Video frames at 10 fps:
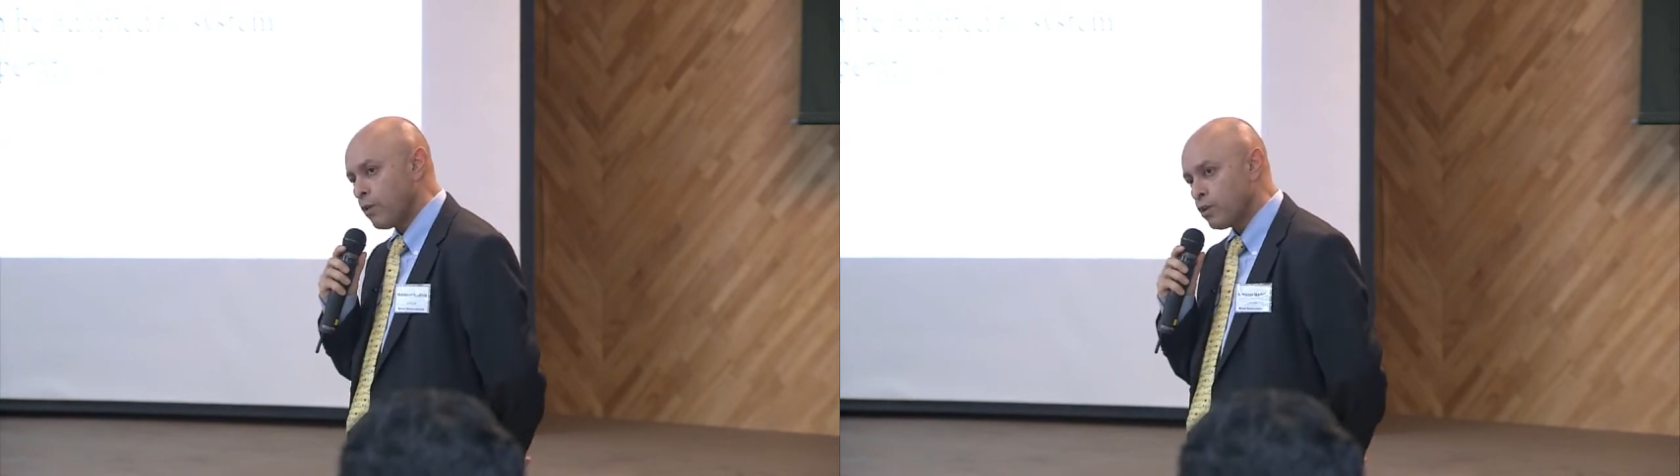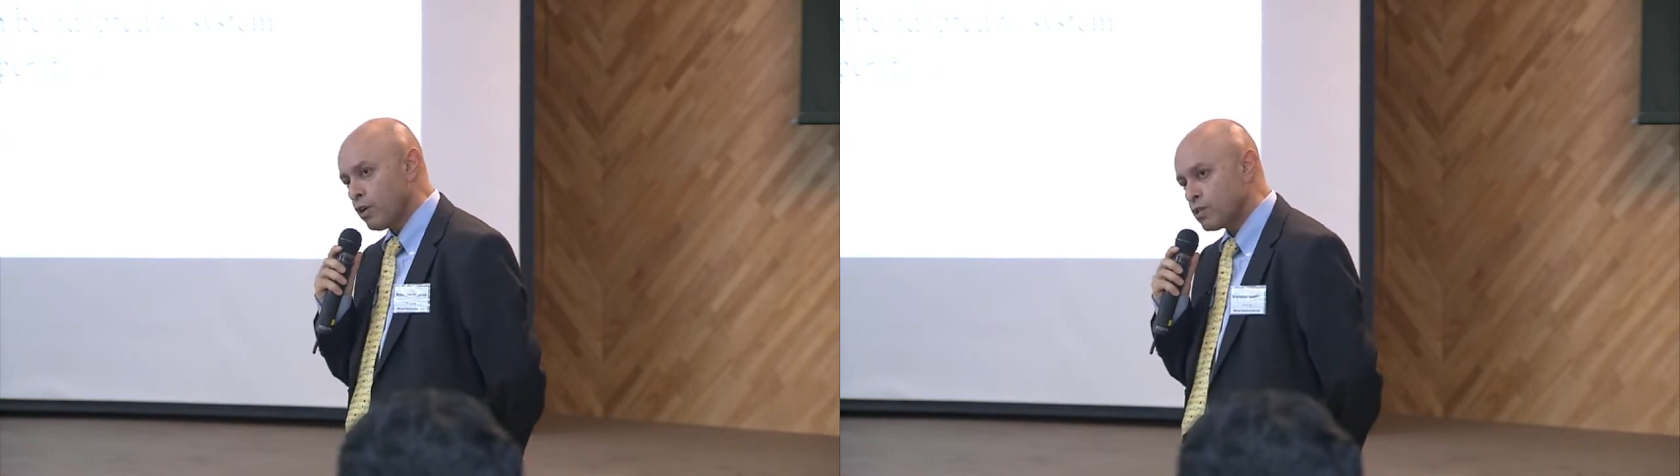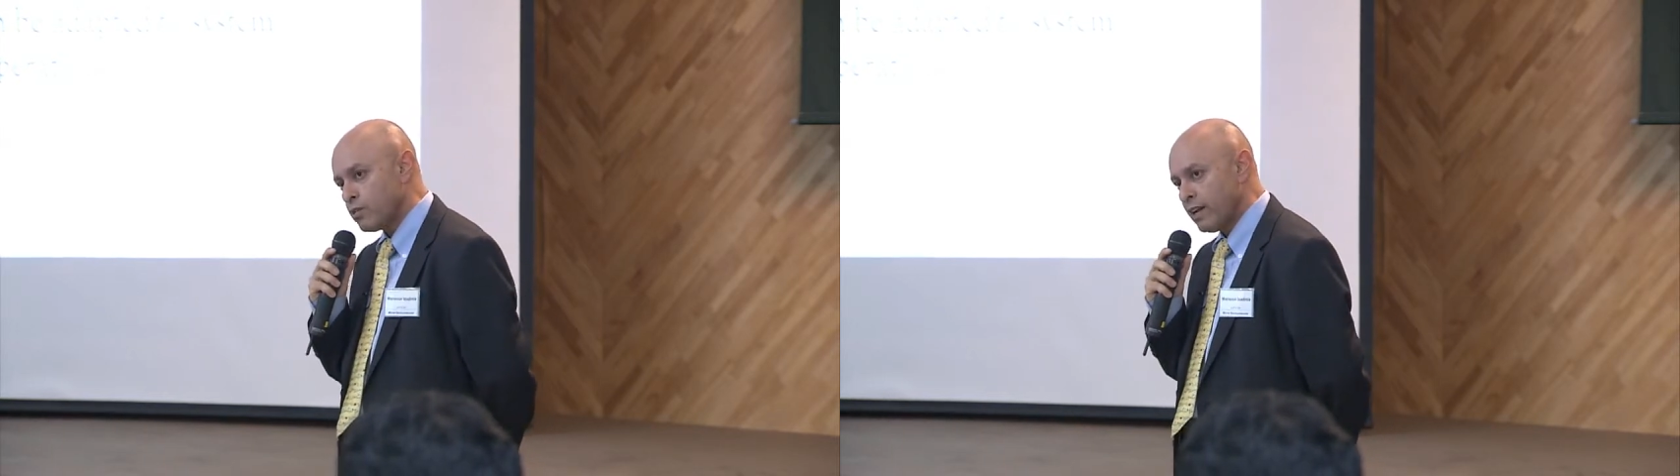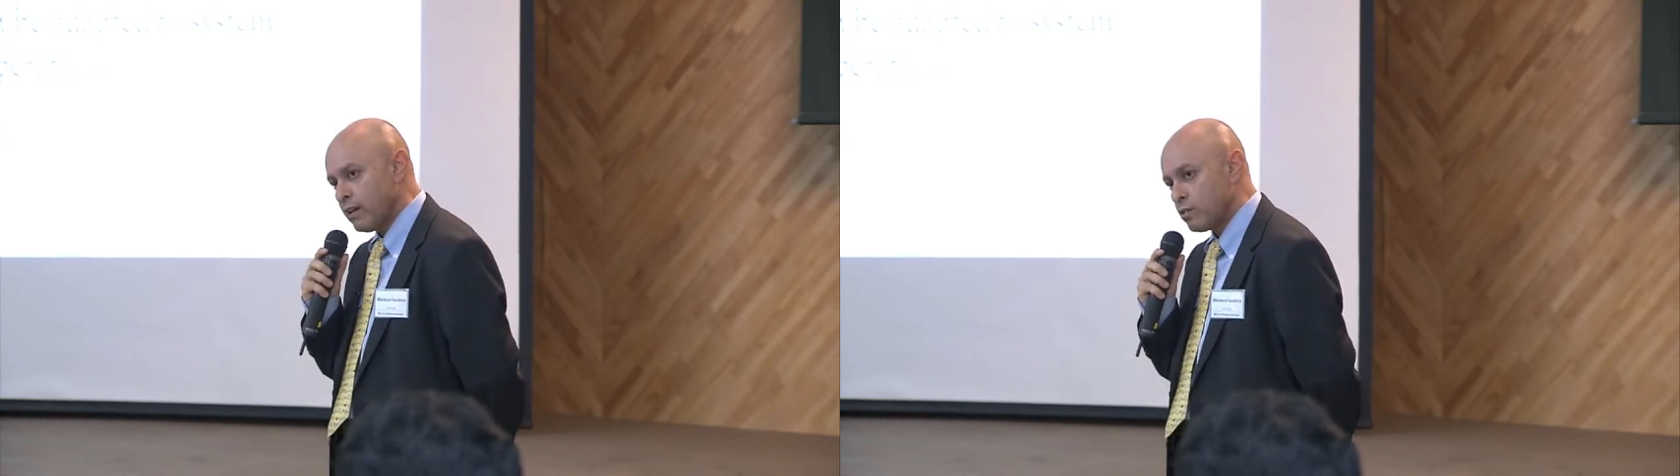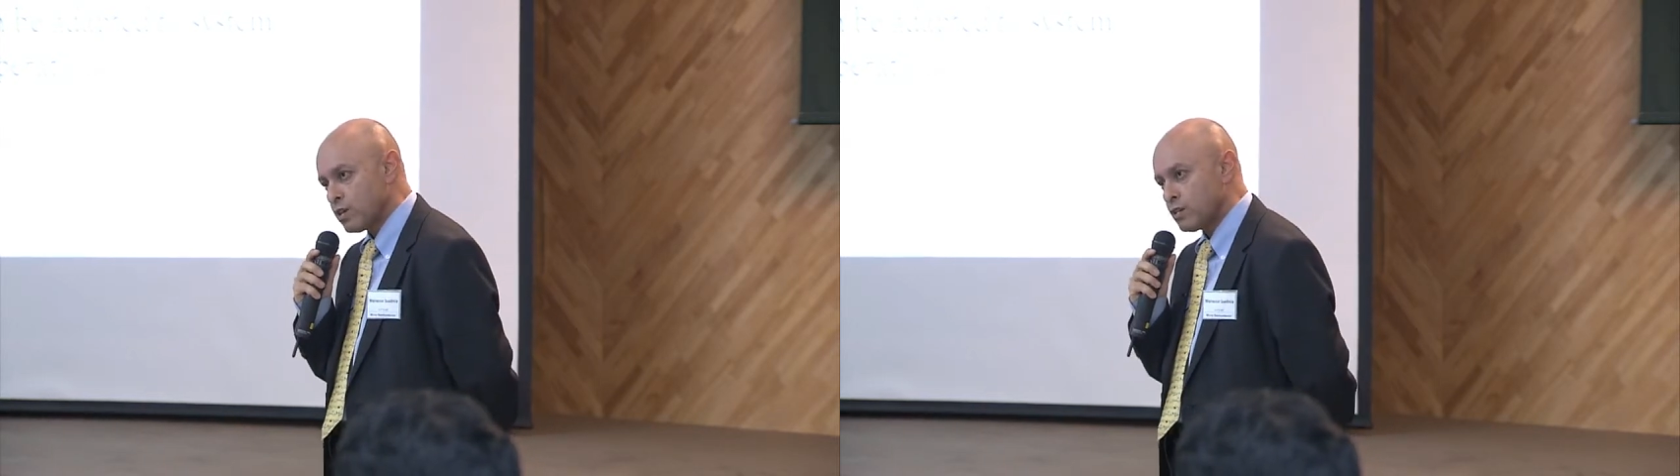power also
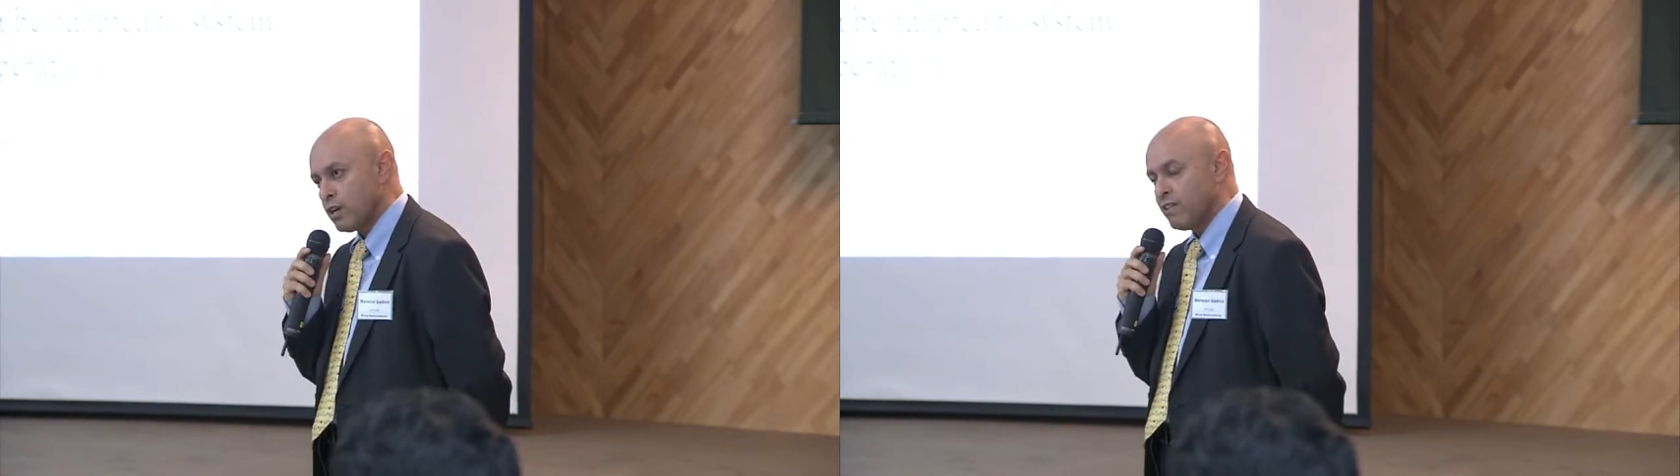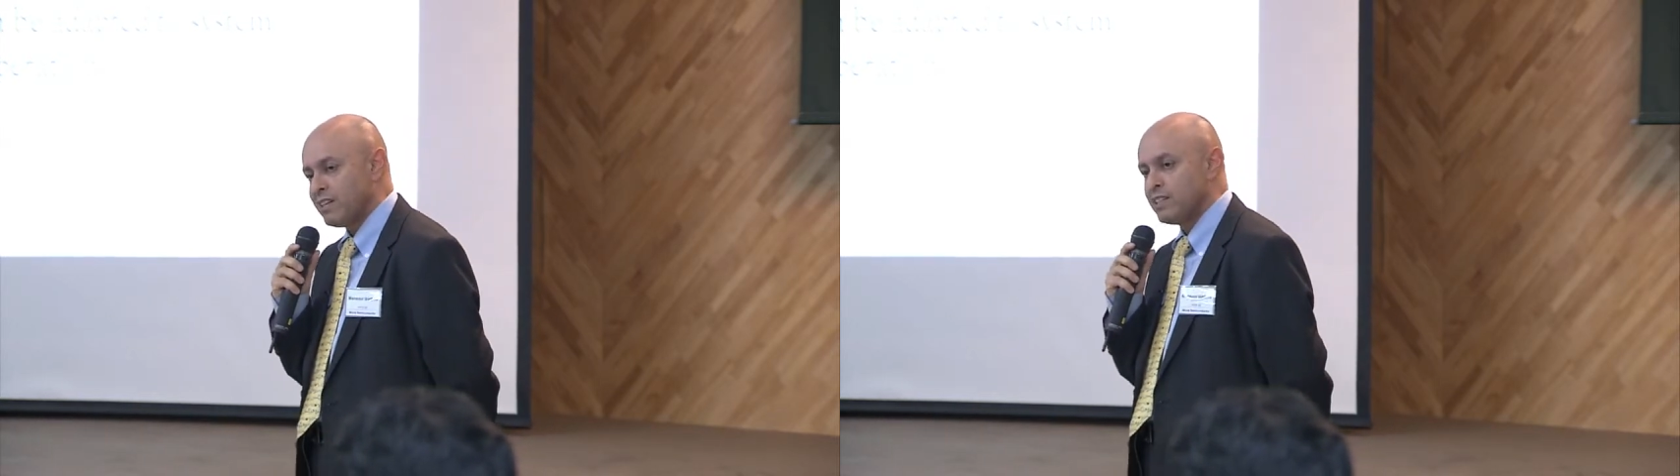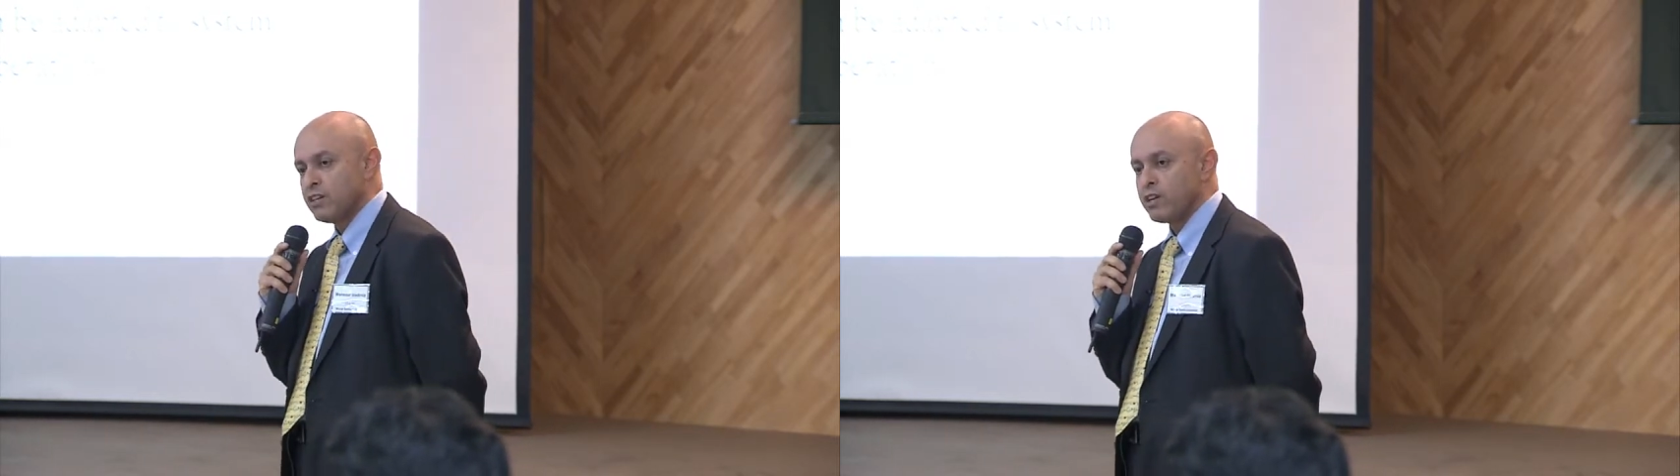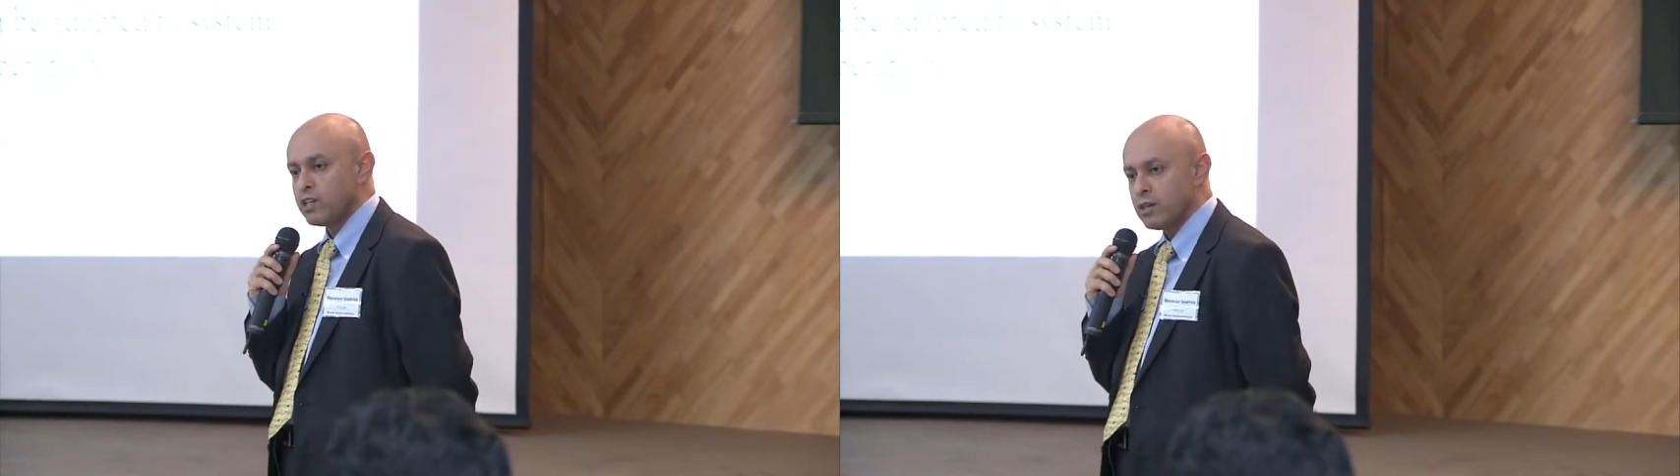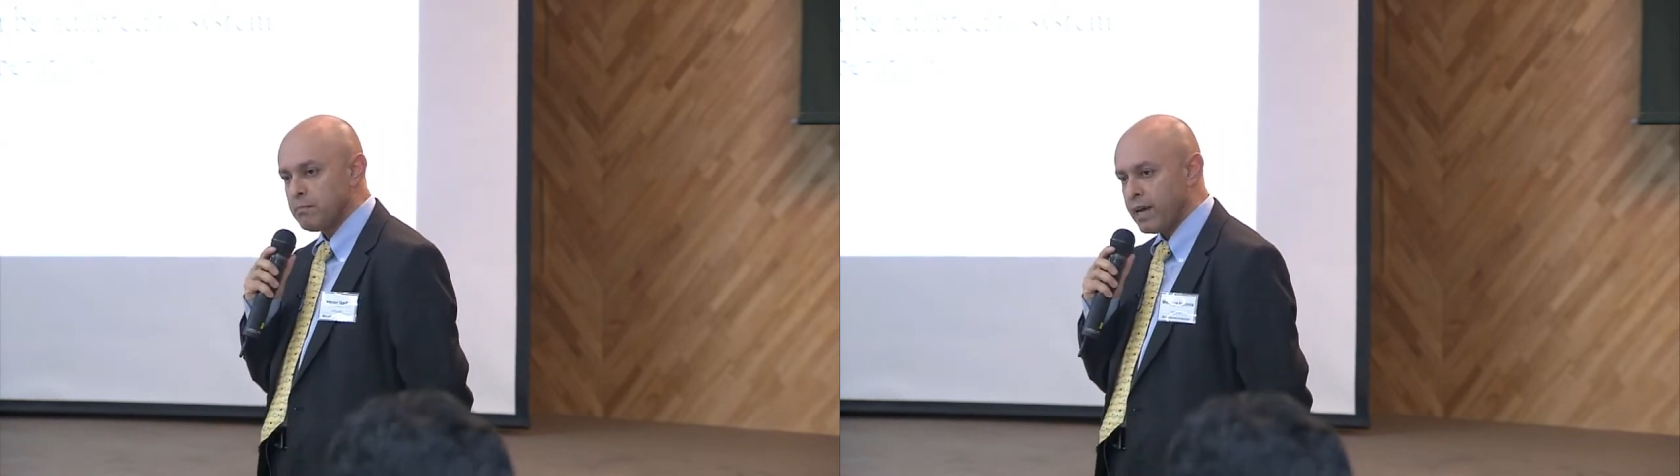allows us to have an integration